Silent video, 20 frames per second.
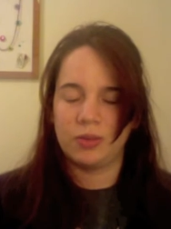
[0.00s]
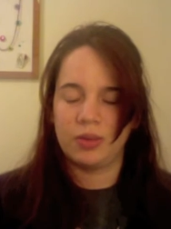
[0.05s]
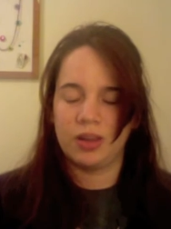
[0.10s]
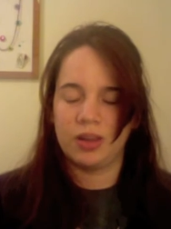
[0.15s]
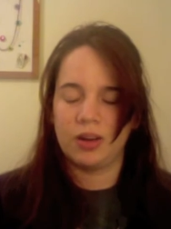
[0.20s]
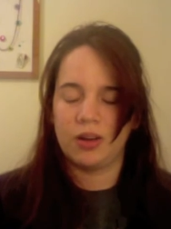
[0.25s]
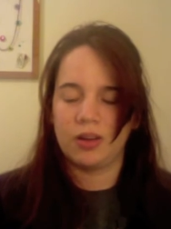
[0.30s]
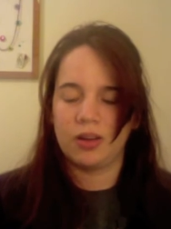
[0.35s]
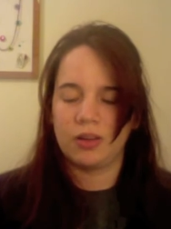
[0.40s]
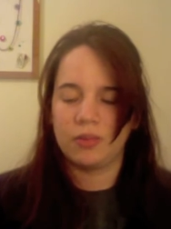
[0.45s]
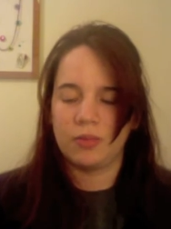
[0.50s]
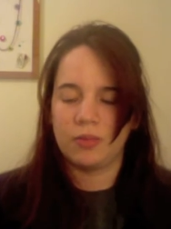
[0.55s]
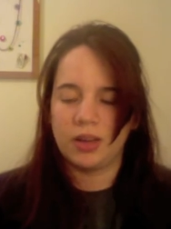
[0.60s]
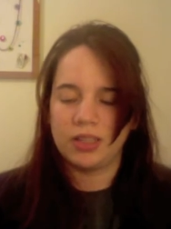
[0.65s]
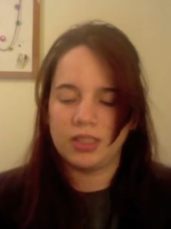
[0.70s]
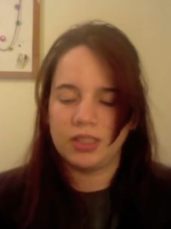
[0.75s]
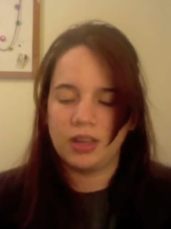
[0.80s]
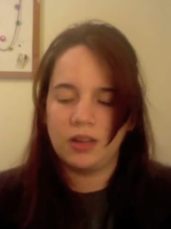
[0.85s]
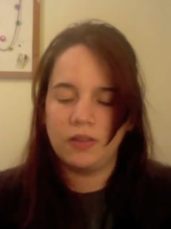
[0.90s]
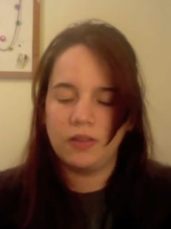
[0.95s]
I get hard on
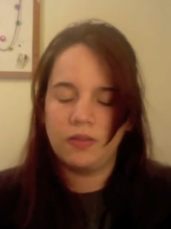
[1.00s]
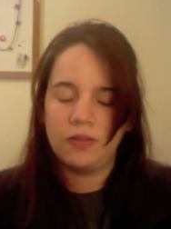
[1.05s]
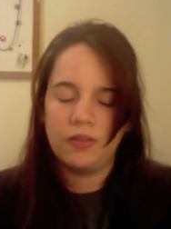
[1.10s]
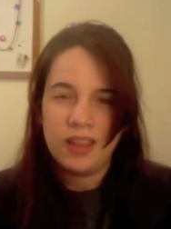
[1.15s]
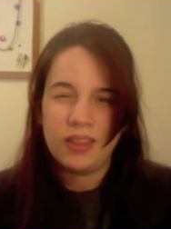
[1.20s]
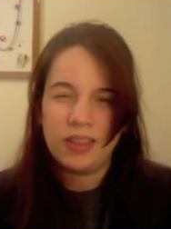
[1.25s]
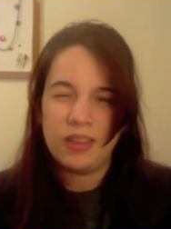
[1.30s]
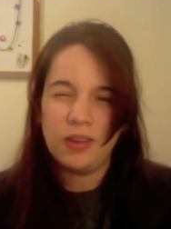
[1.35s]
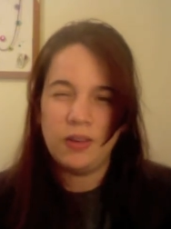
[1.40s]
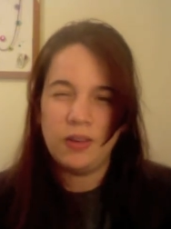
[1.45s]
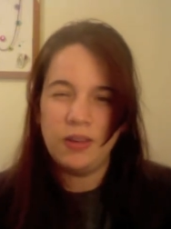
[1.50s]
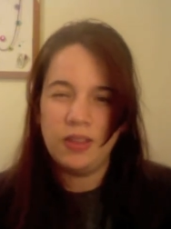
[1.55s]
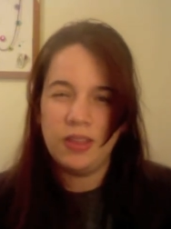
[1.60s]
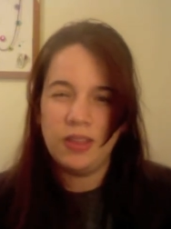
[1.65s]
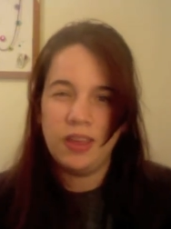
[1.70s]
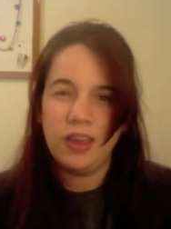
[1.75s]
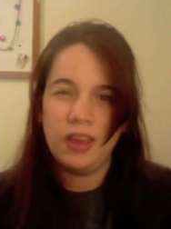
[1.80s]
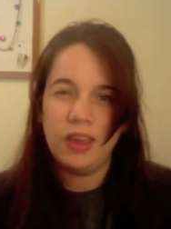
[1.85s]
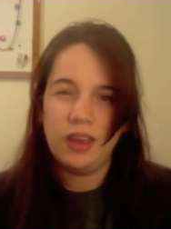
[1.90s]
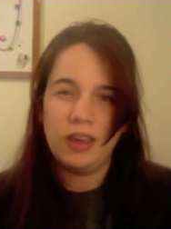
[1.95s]
myself. The only
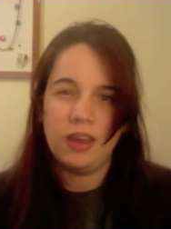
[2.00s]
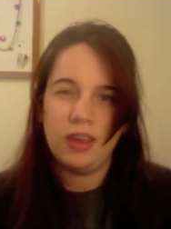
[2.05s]
thing